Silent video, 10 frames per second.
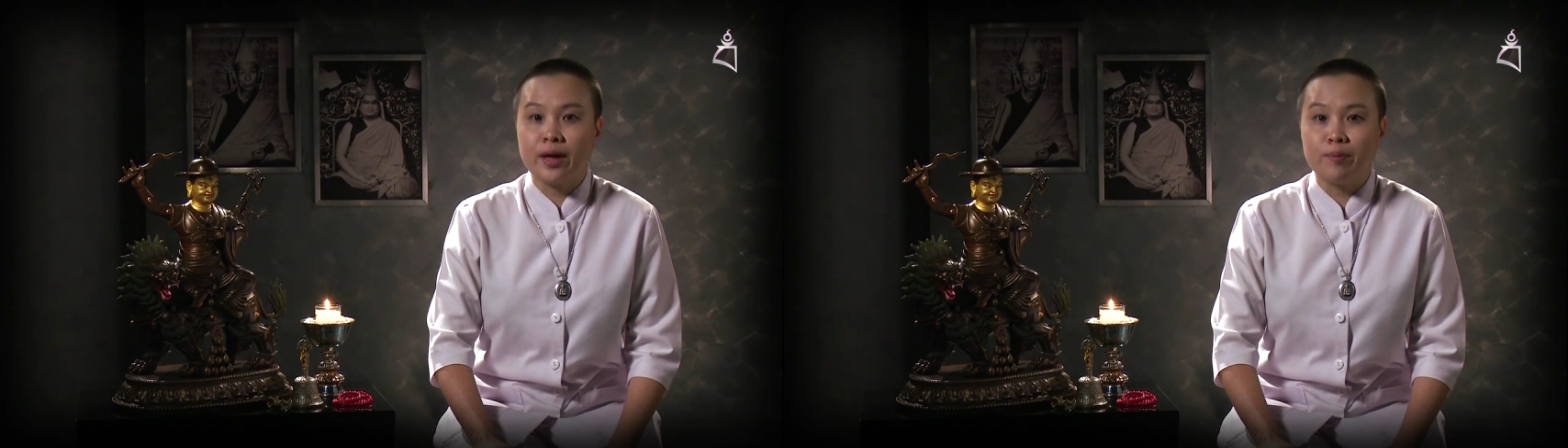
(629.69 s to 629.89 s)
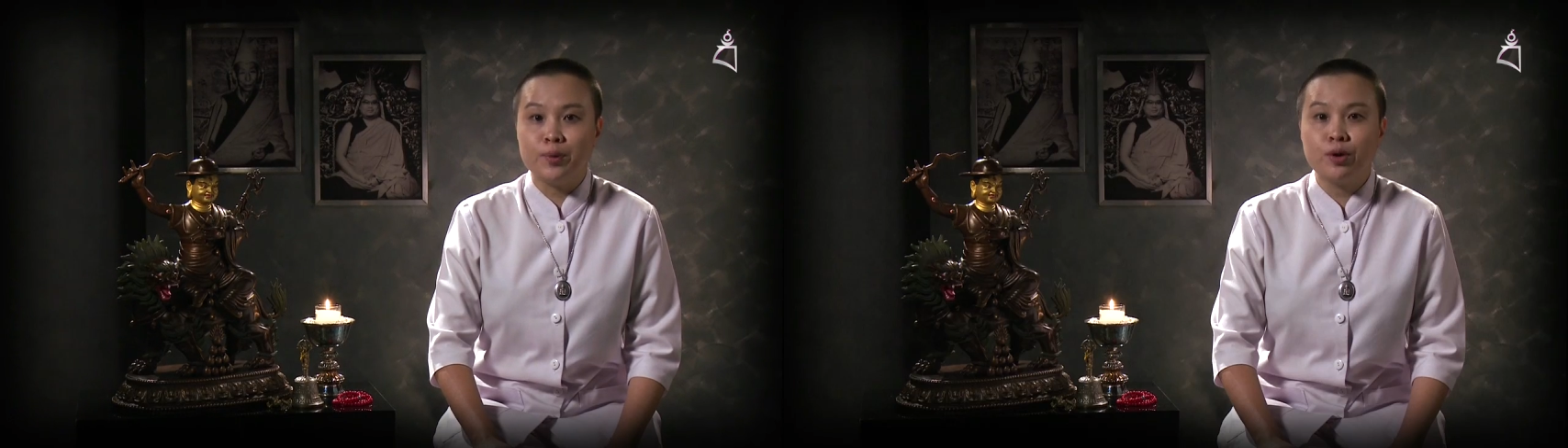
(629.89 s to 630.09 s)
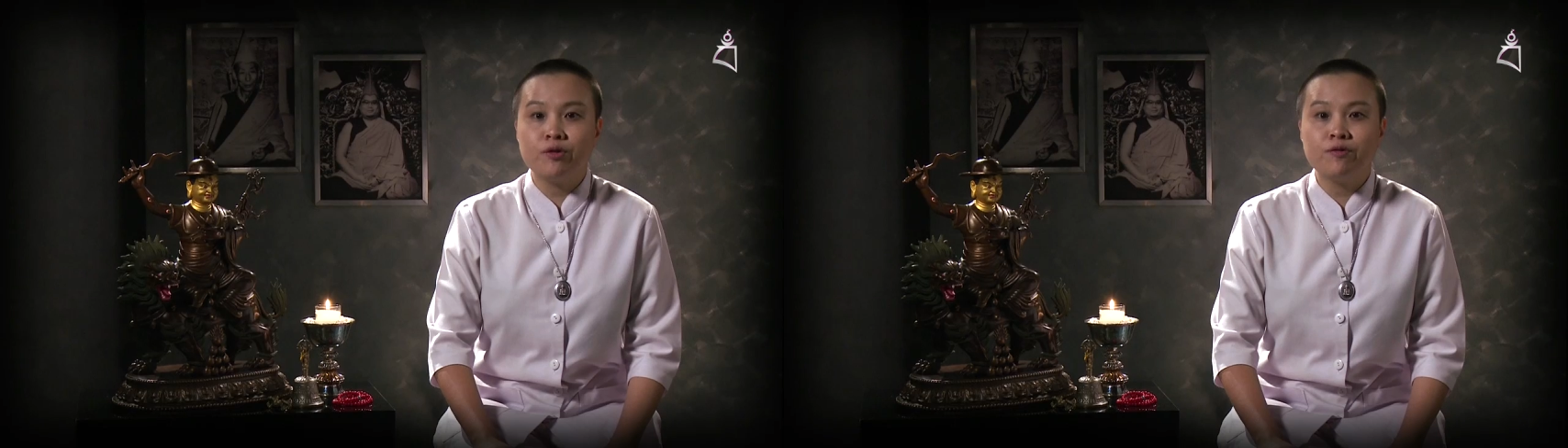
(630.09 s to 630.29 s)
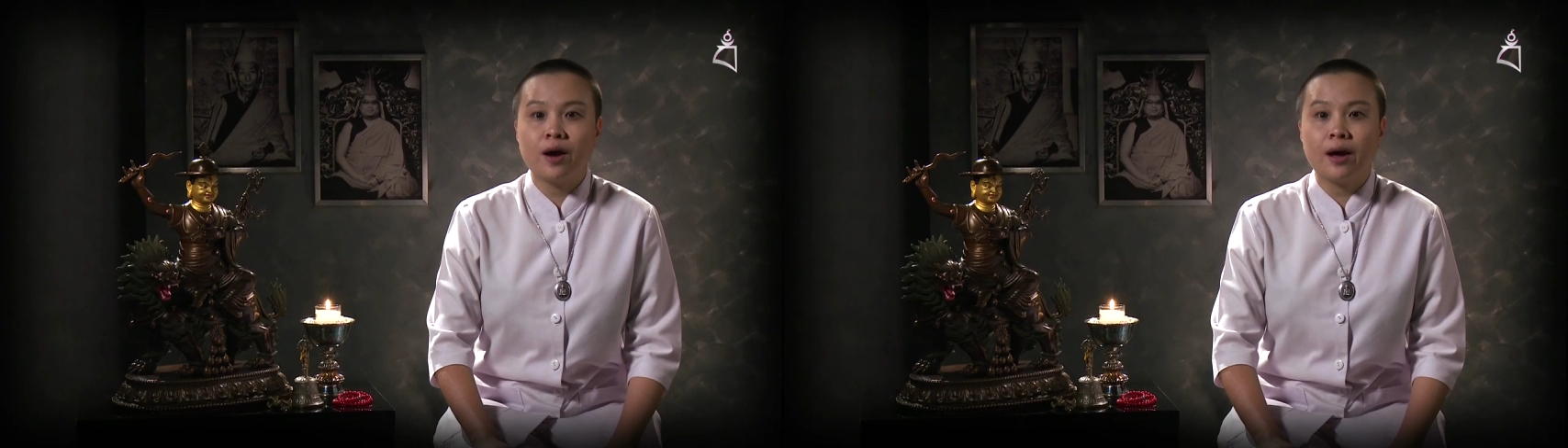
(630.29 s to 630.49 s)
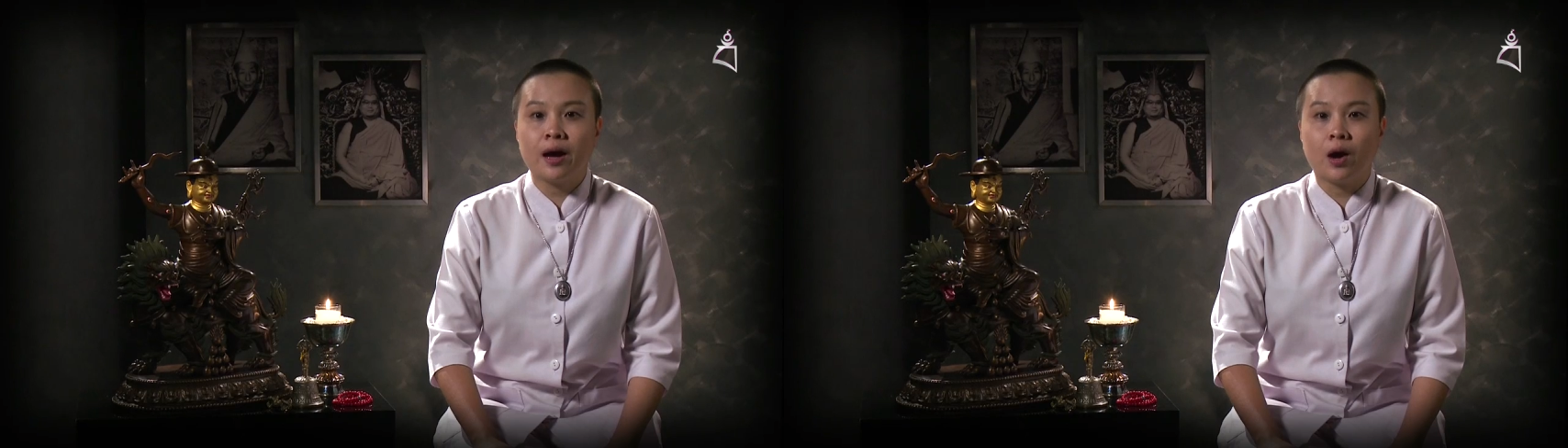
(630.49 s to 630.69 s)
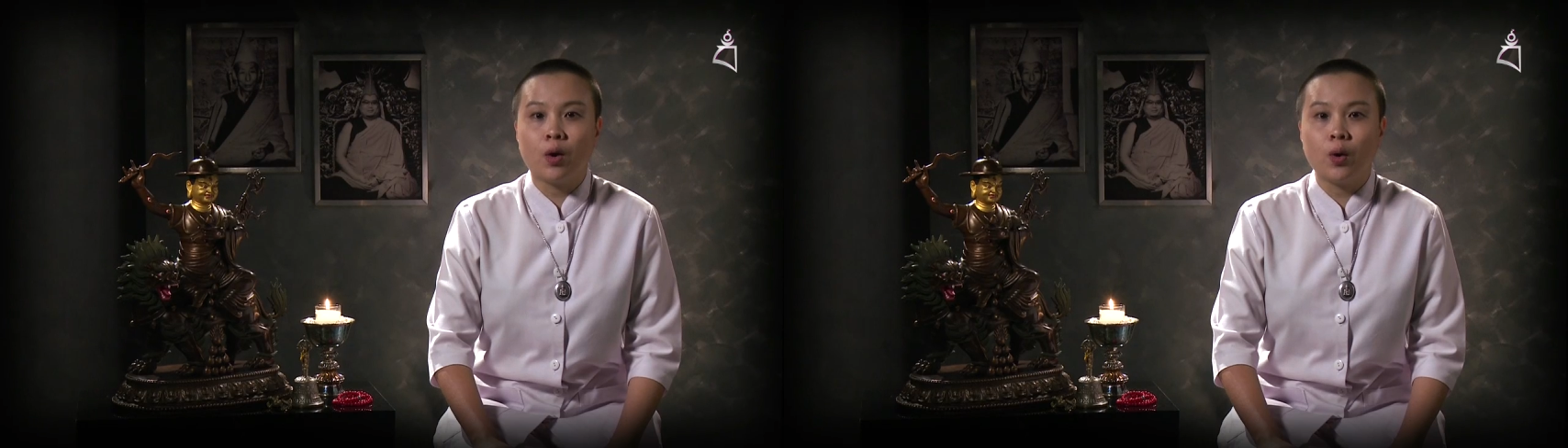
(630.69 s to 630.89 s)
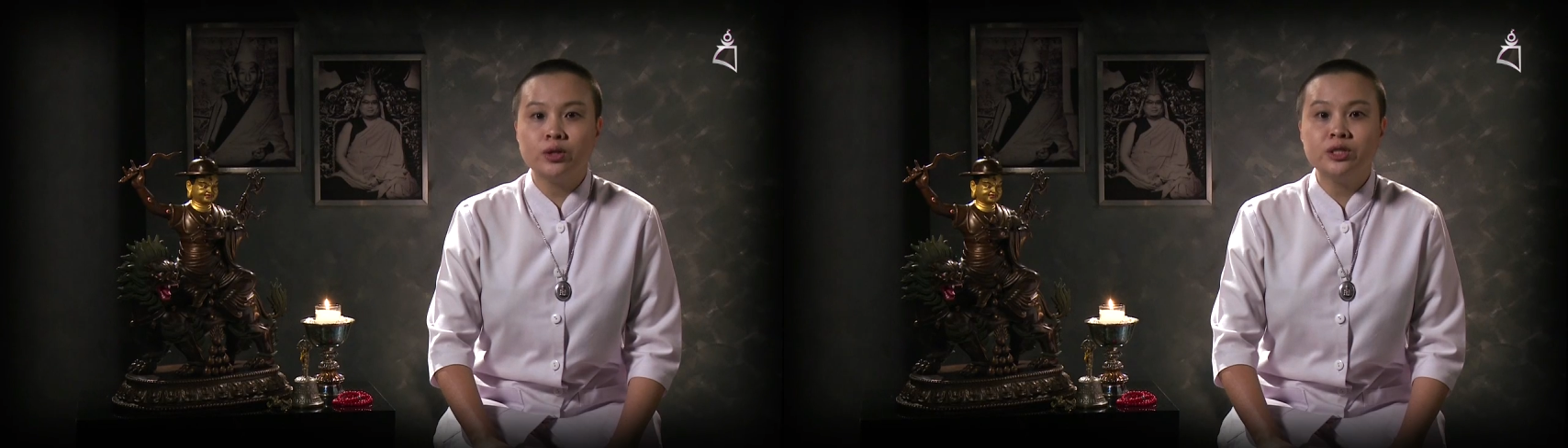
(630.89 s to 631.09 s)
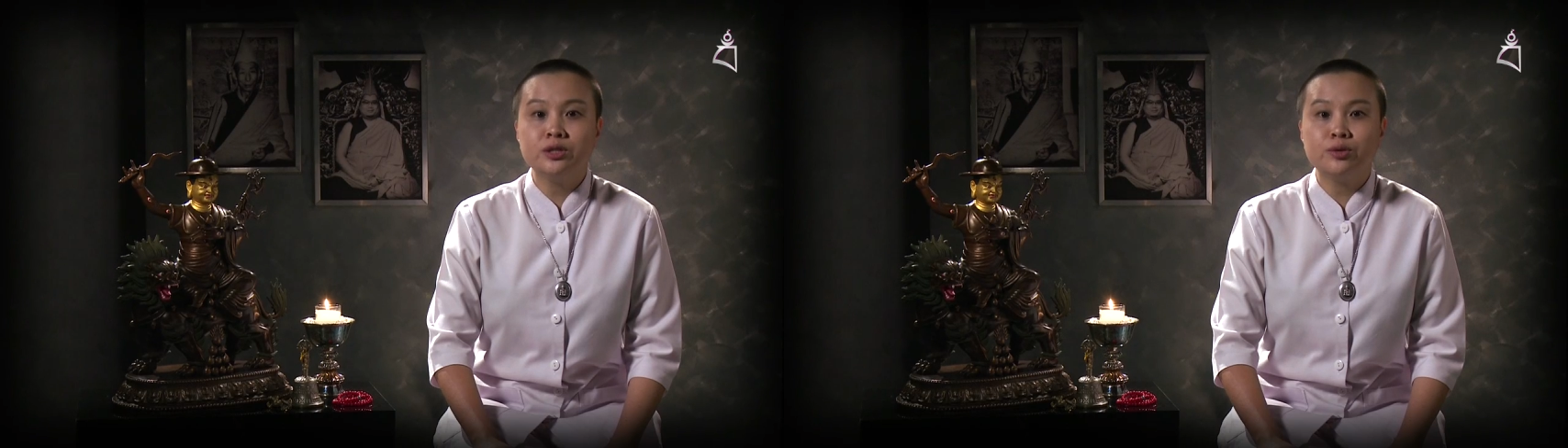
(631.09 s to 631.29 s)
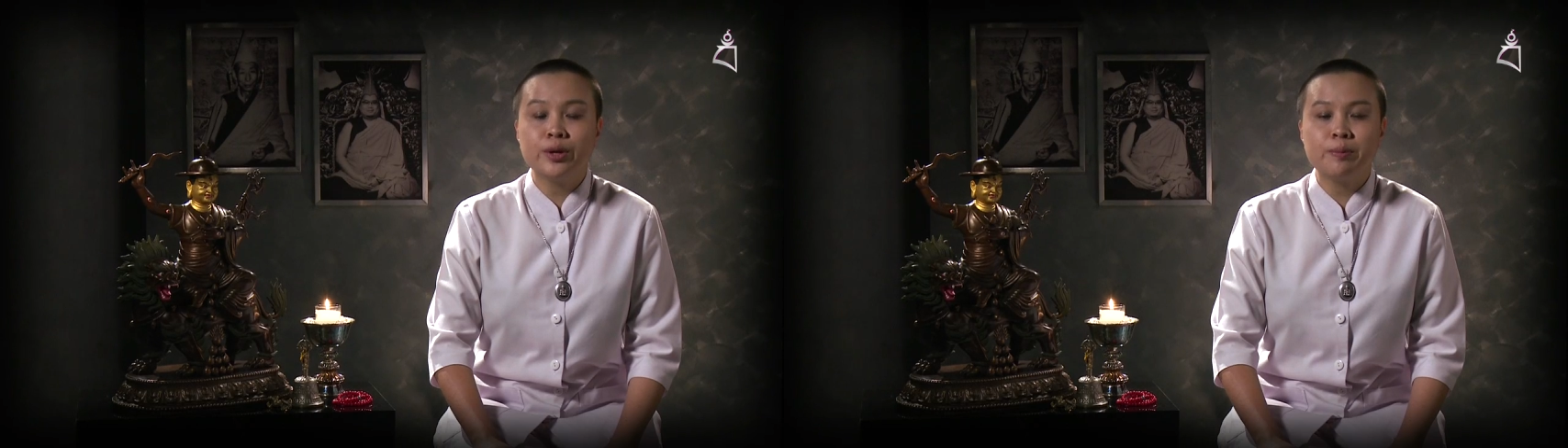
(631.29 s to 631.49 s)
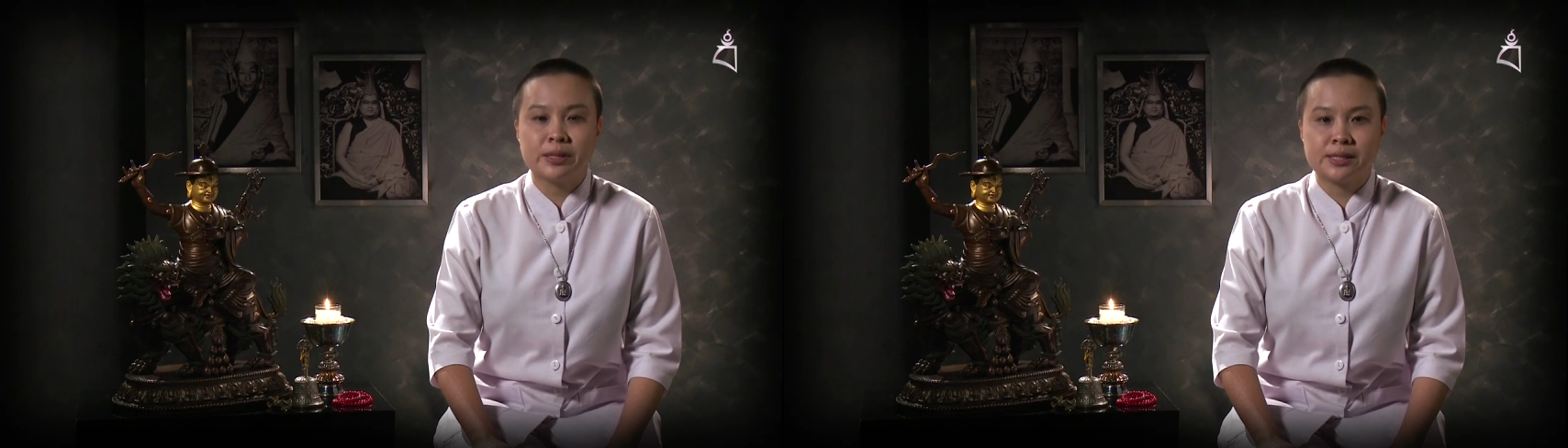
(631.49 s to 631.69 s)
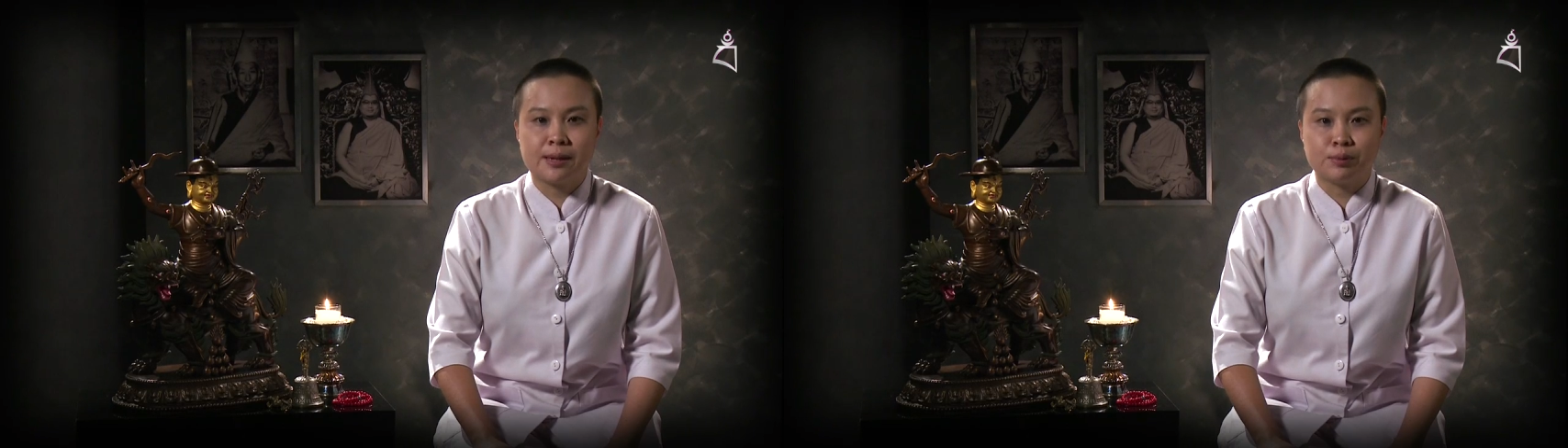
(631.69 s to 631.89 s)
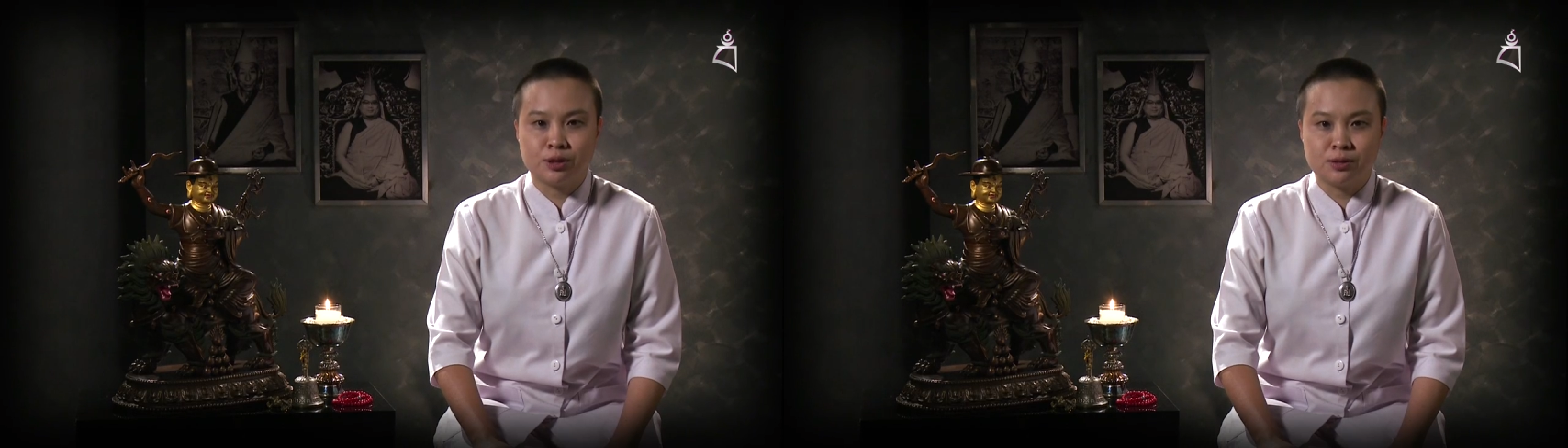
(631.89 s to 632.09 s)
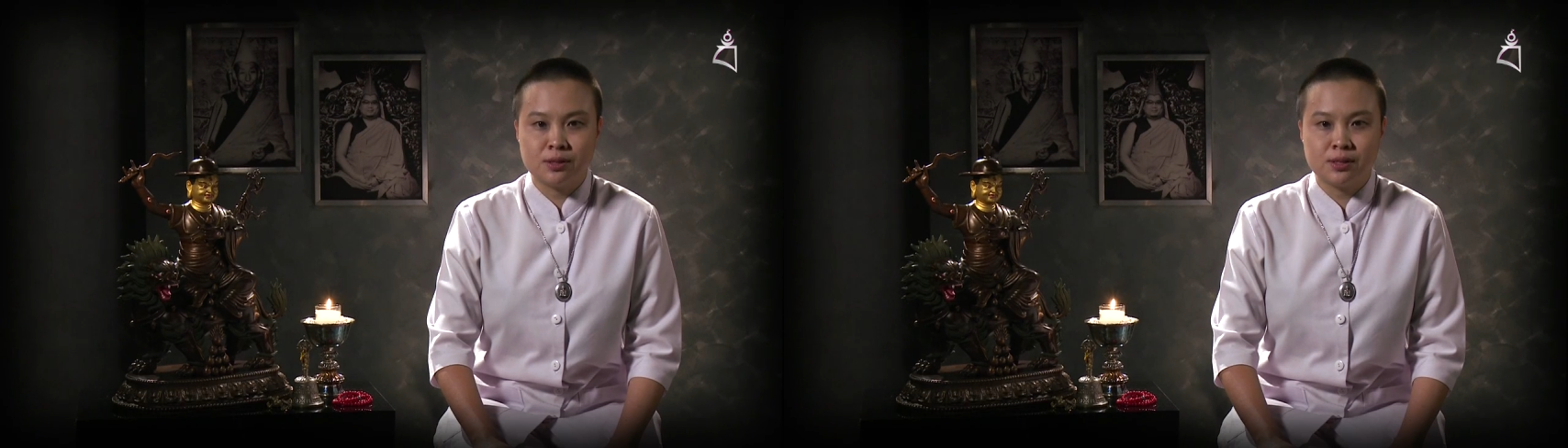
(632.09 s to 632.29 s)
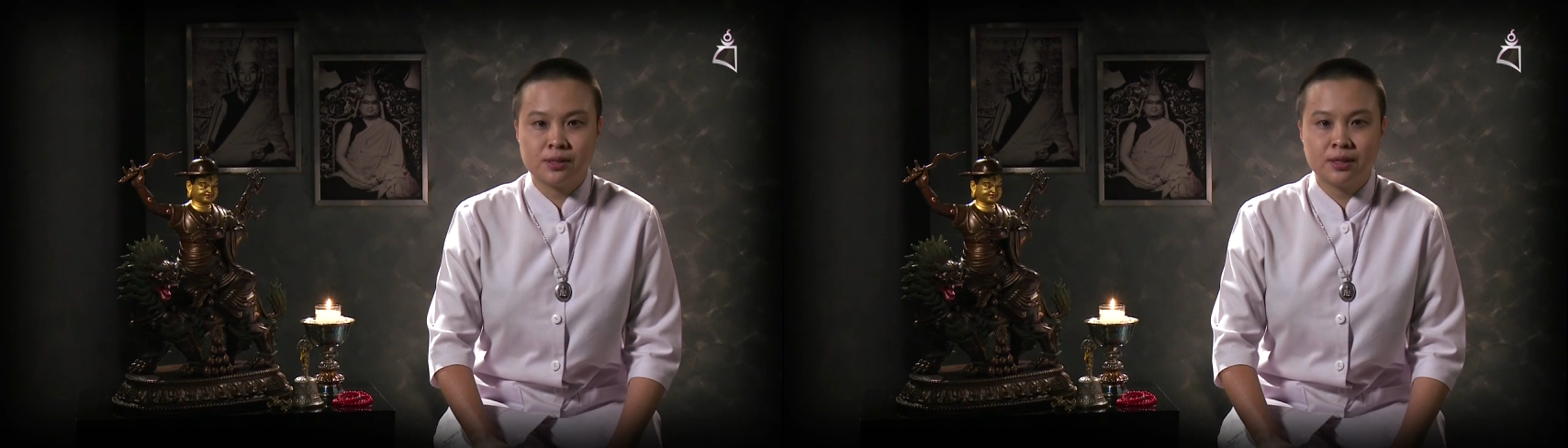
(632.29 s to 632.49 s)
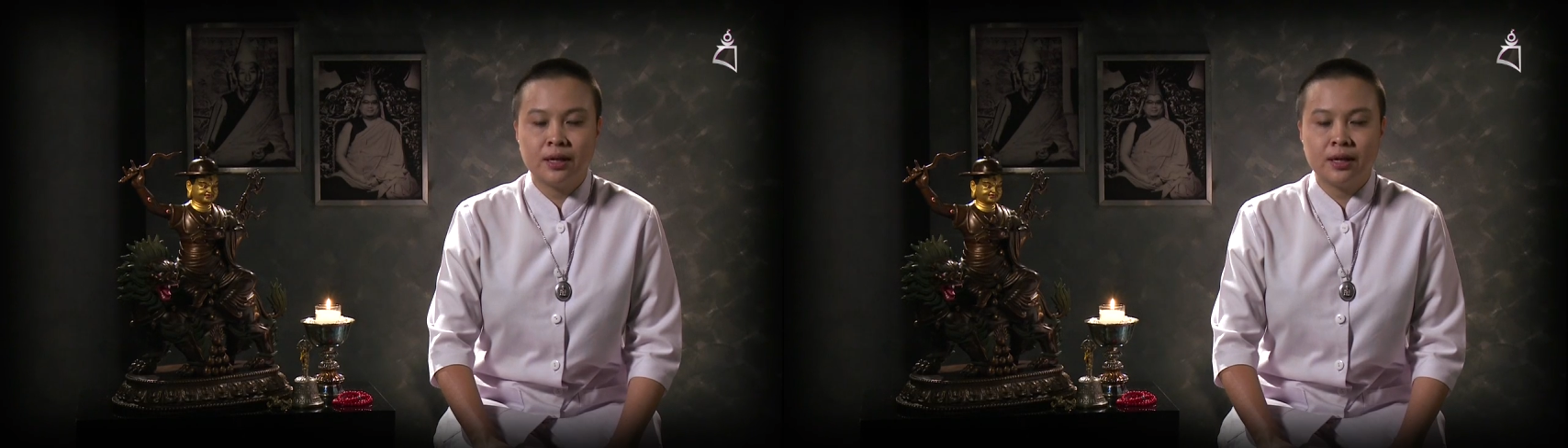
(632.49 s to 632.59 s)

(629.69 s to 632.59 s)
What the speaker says: and purify our ordinary perceptions.